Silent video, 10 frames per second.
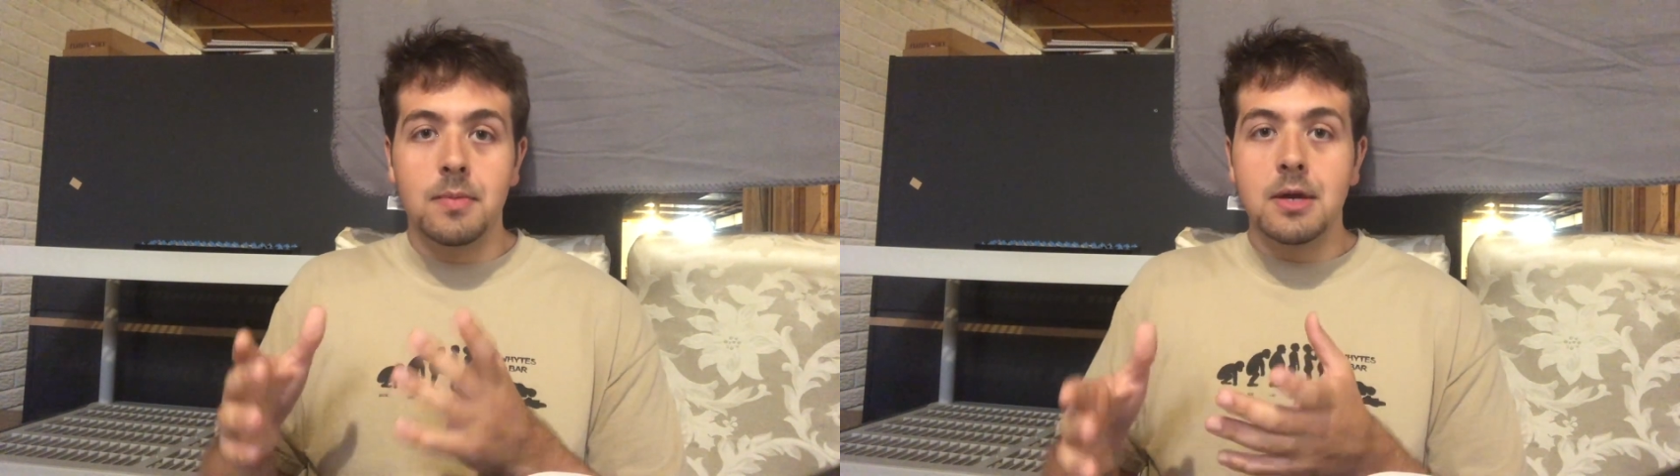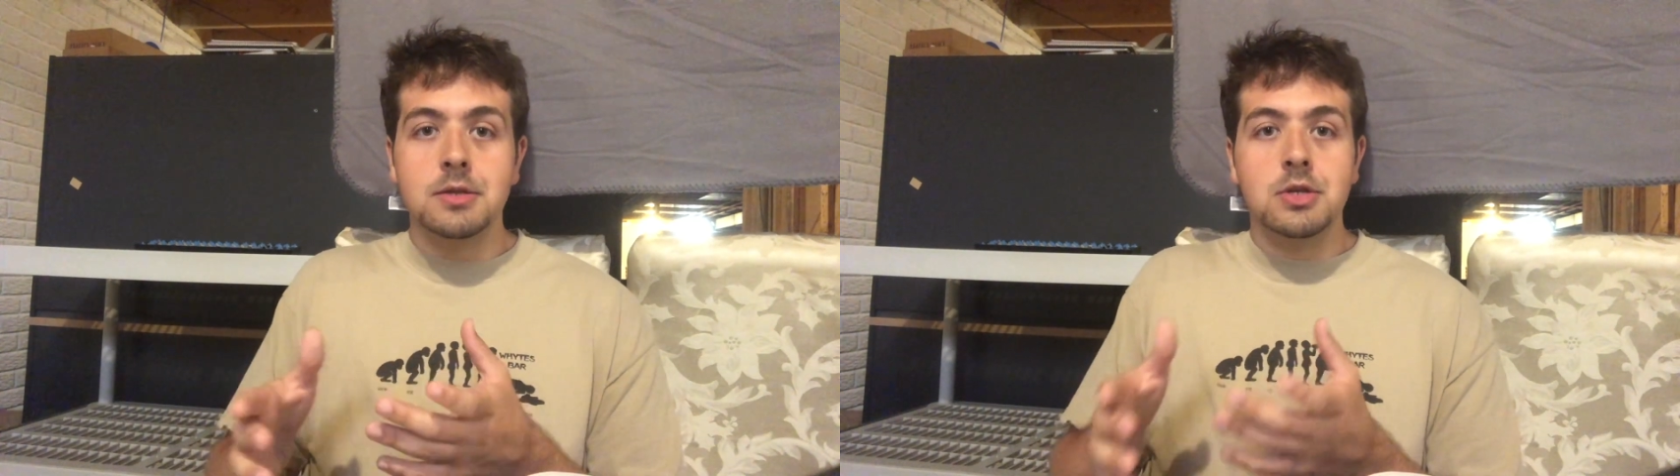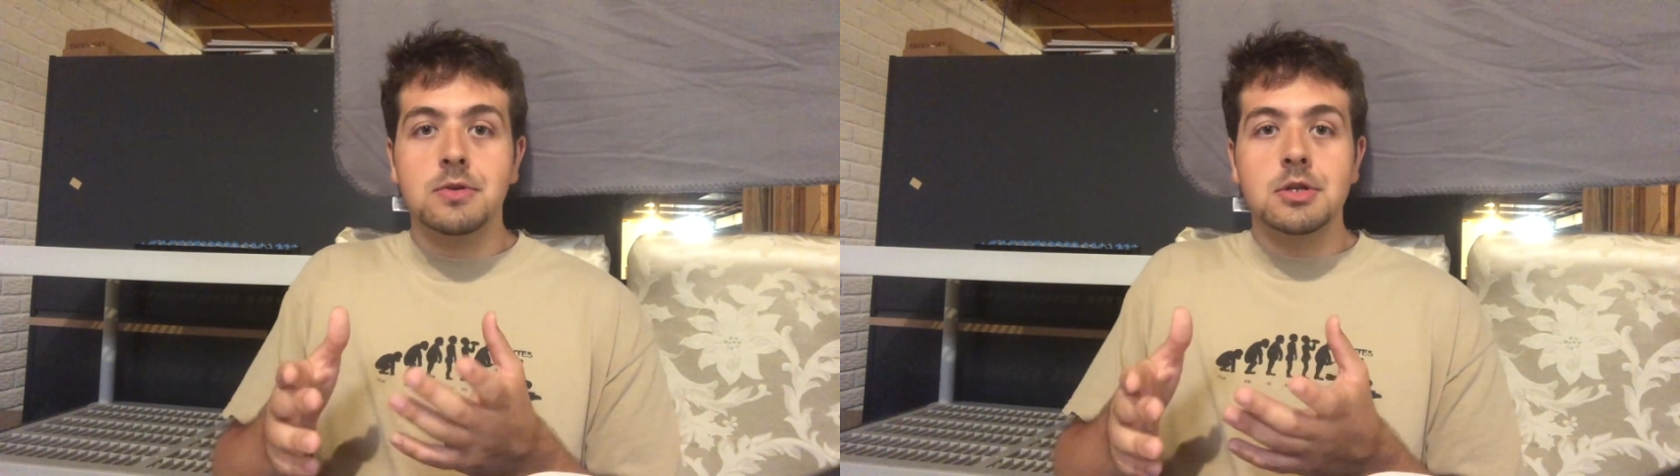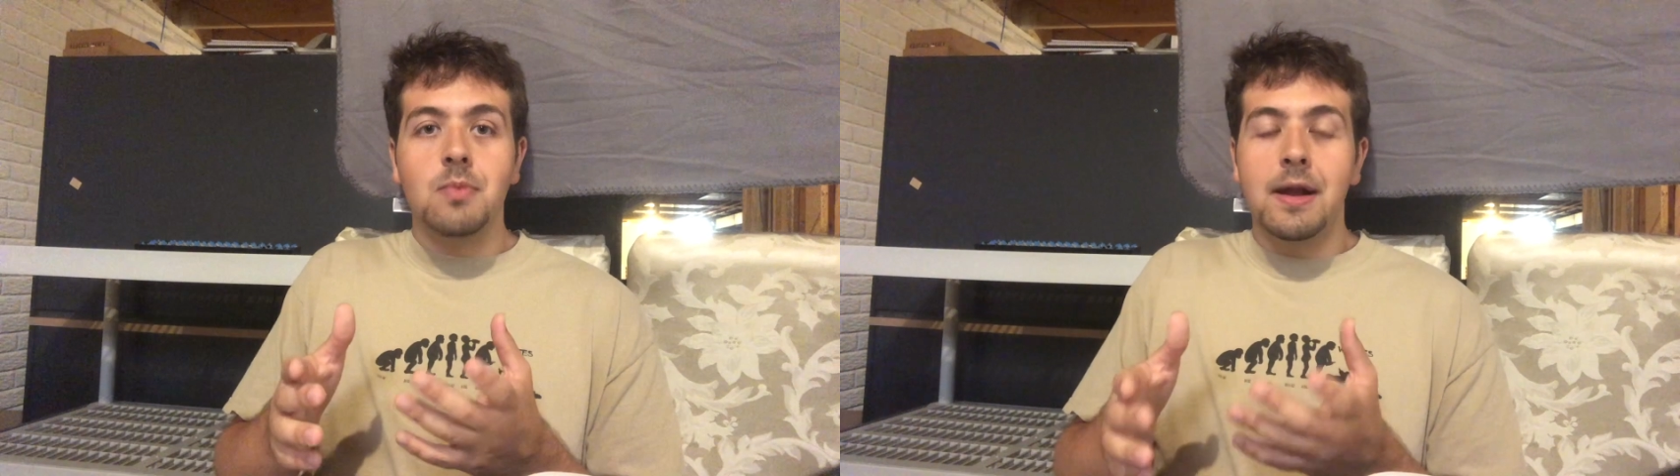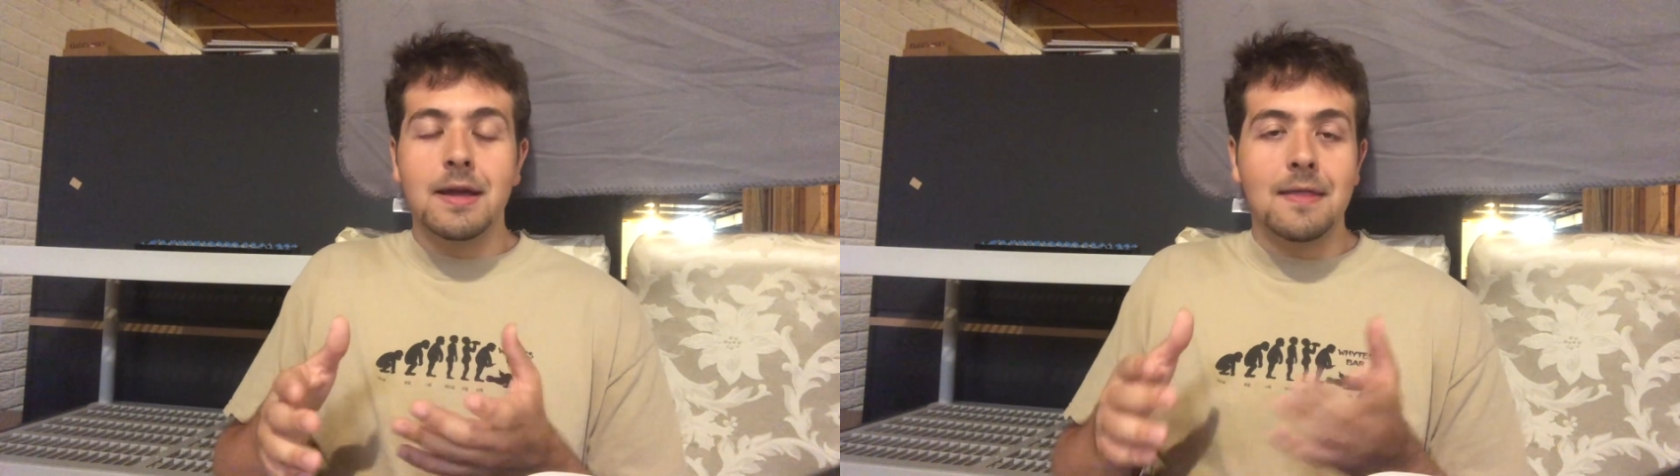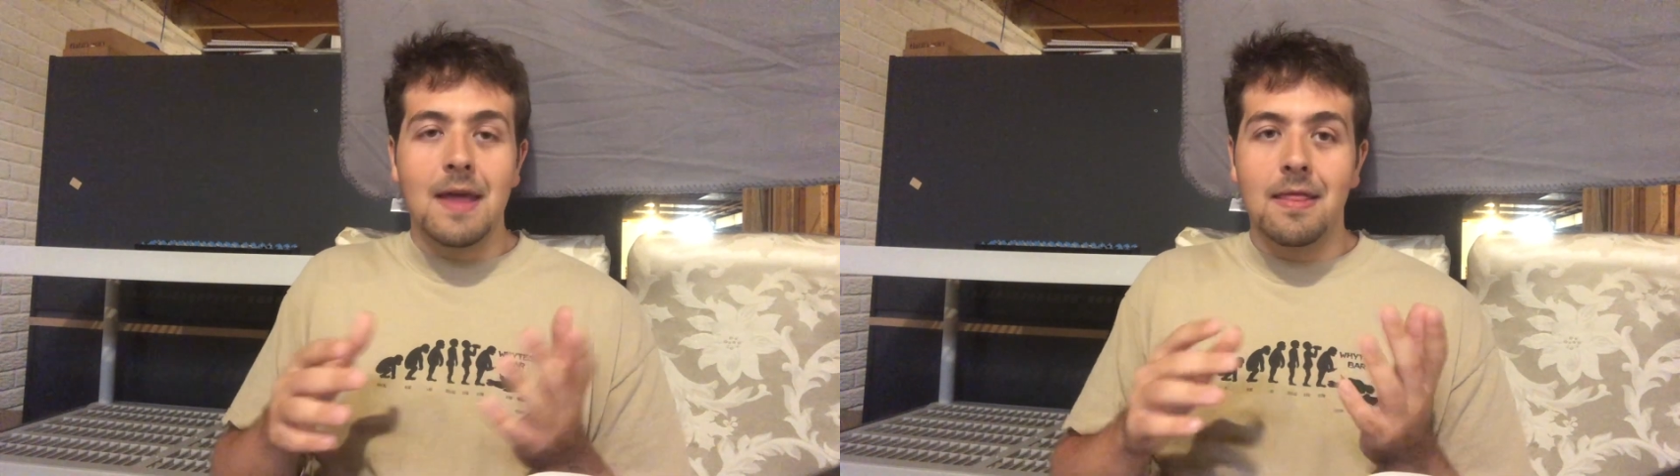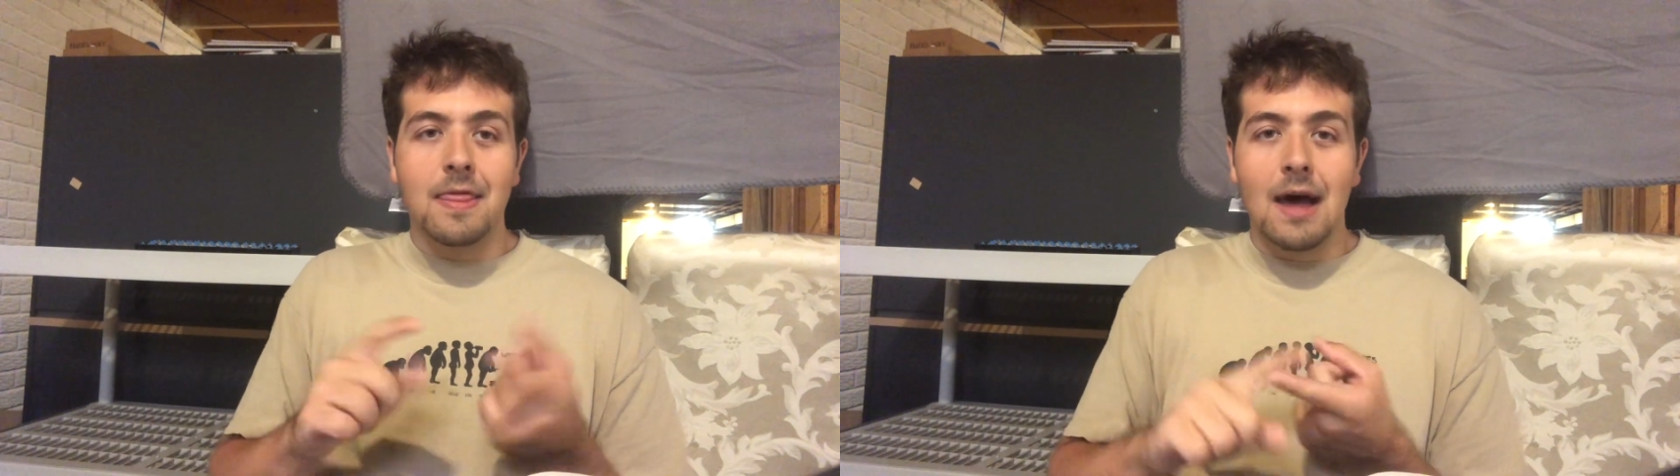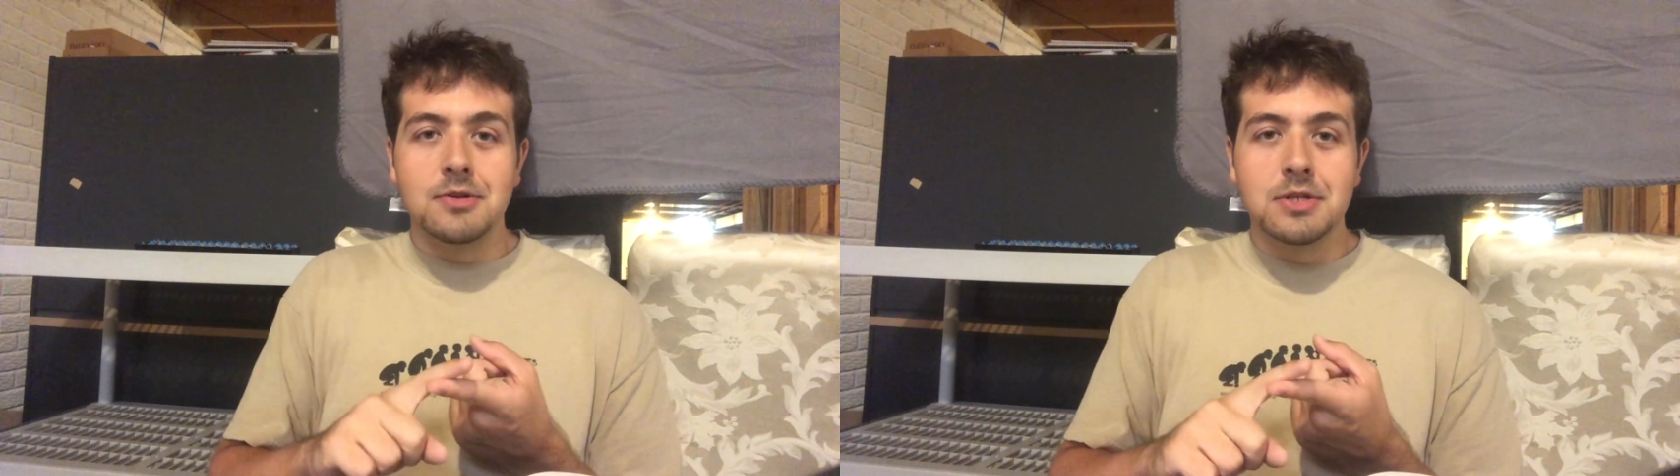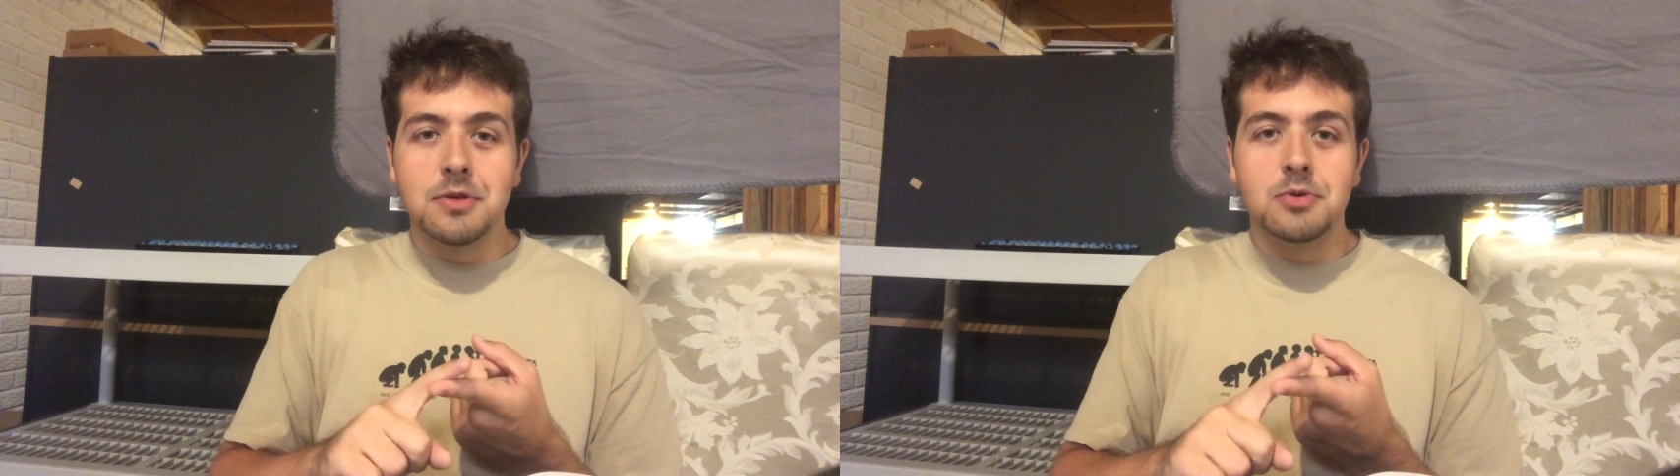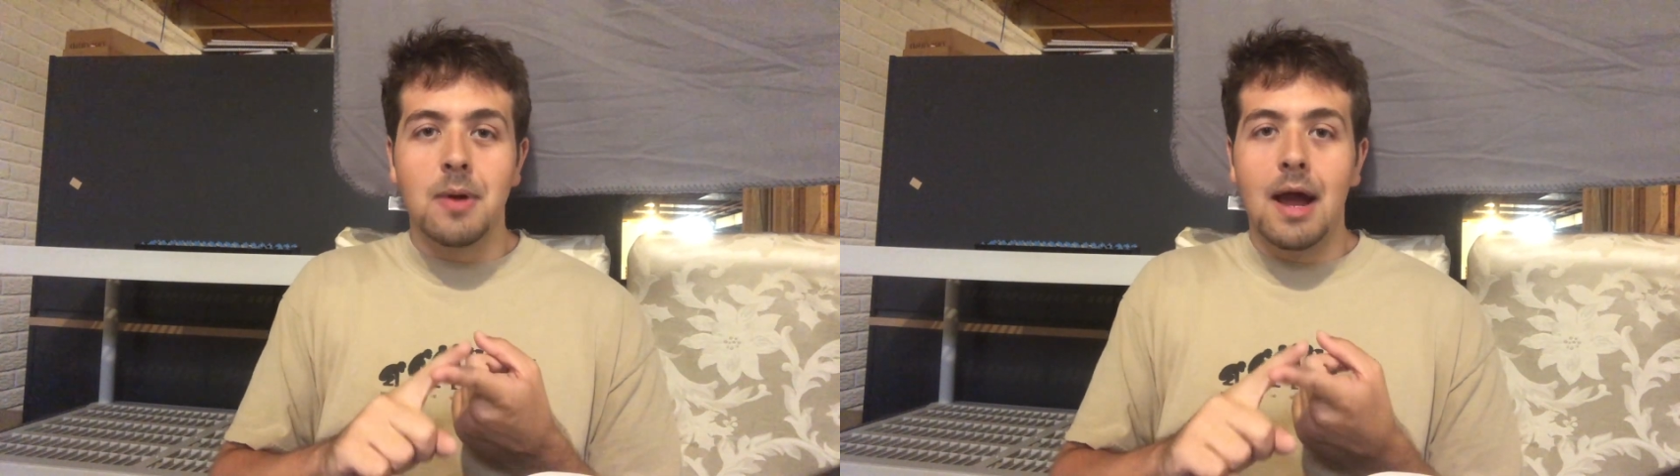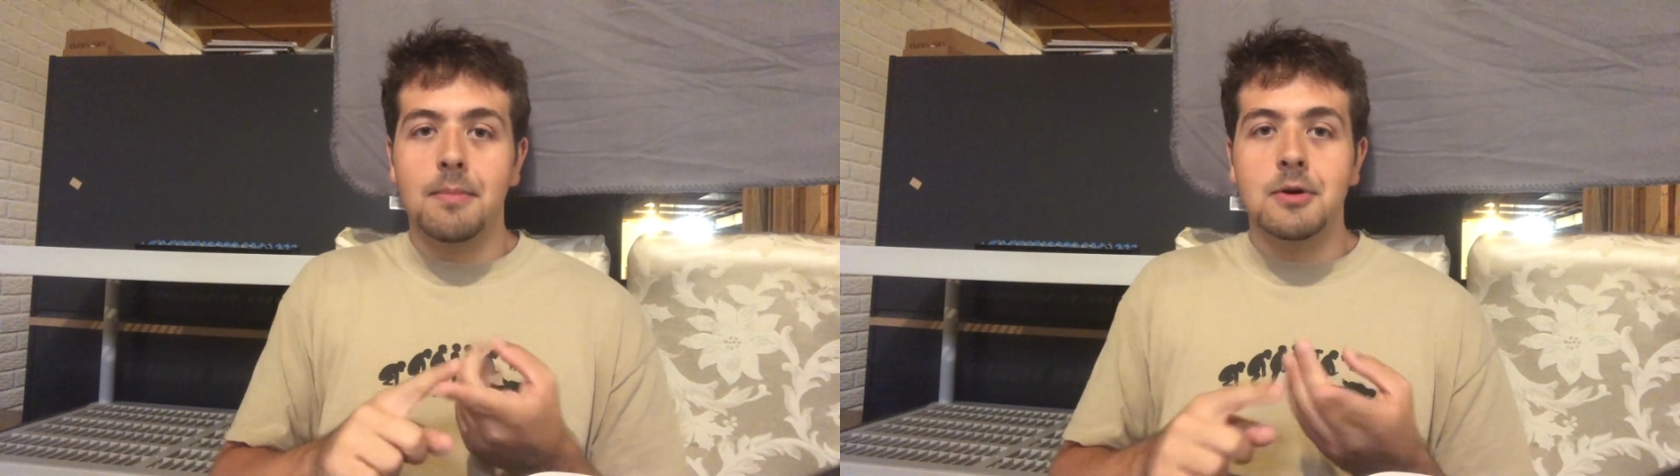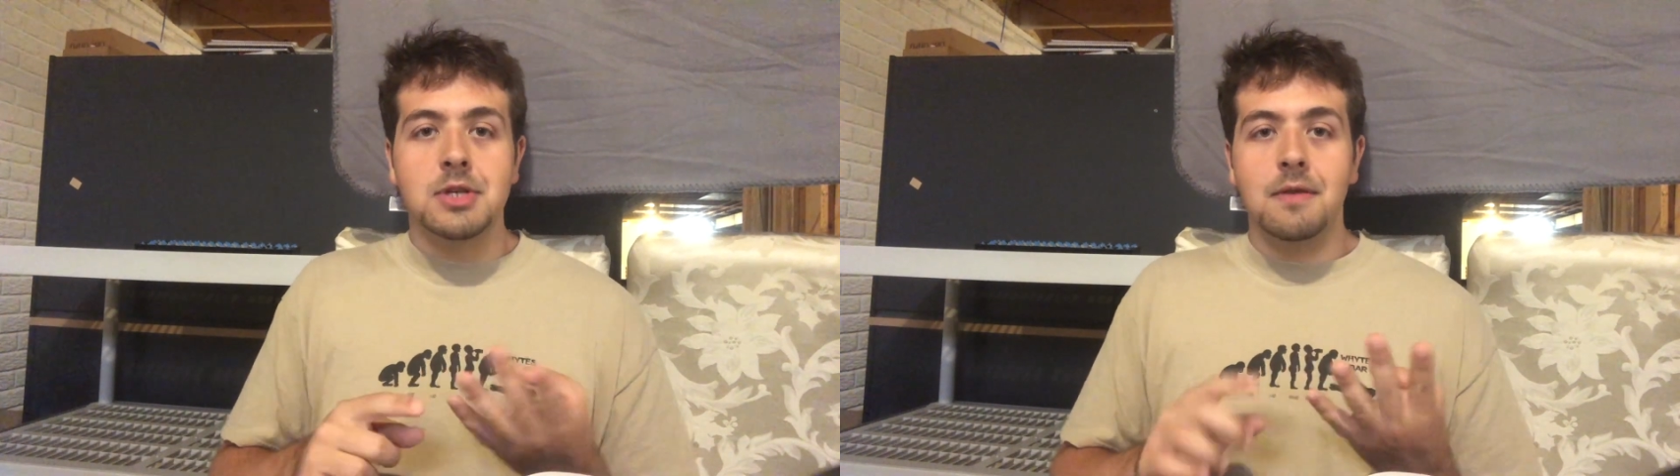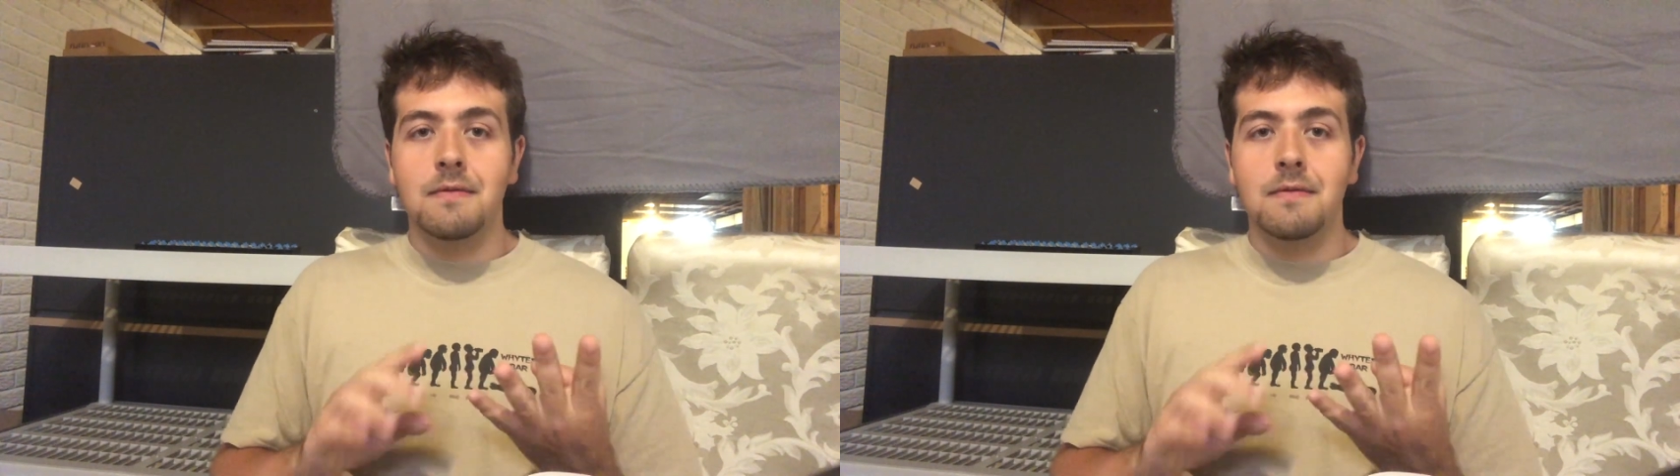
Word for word: because you just want to get that 1,000 subscribers and